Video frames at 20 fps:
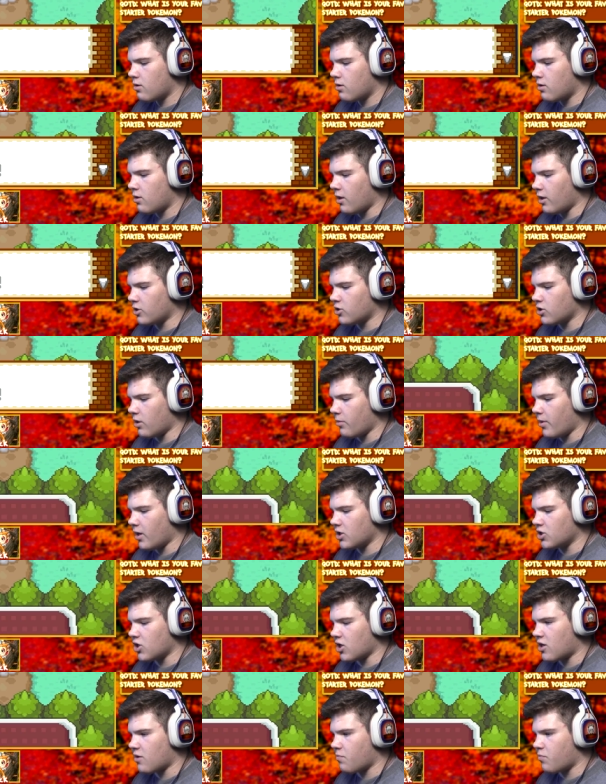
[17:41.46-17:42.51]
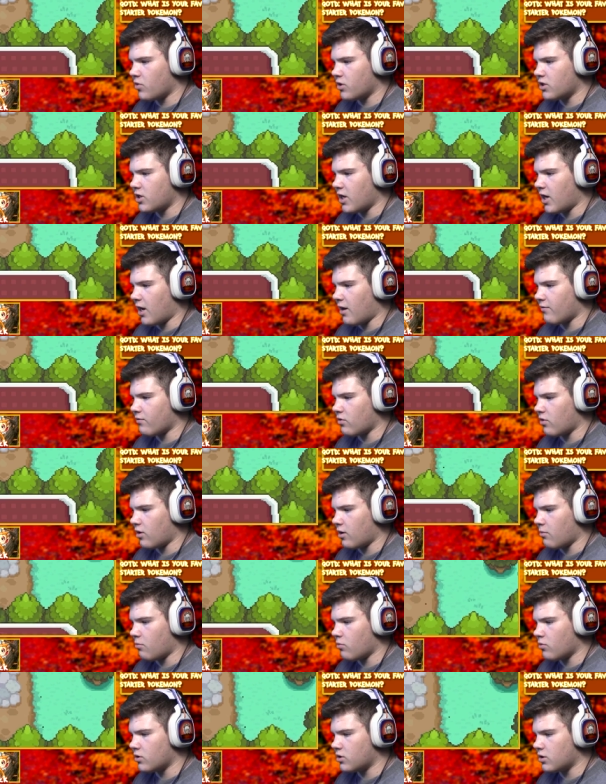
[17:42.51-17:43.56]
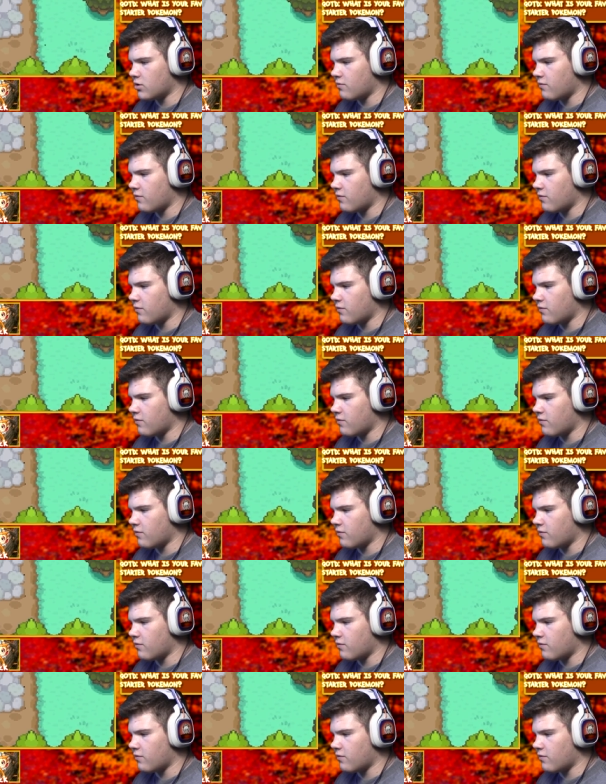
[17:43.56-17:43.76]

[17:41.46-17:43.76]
He's actually, I'm actually sprinting after him, which is